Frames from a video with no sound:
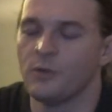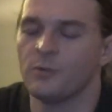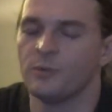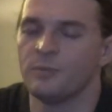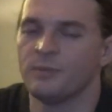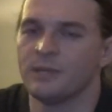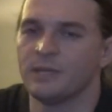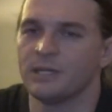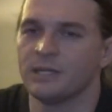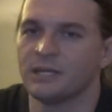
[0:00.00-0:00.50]

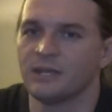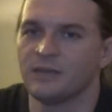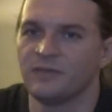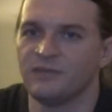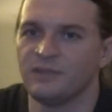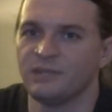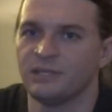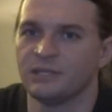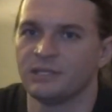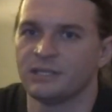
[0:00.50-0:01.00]
would be
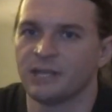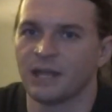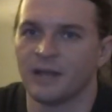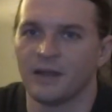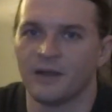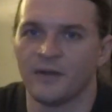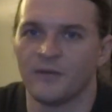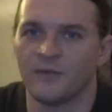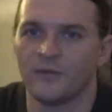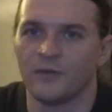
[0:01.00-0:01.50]
inconvenient to
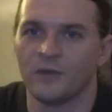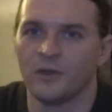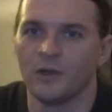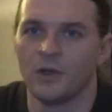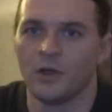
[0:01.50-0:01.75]
have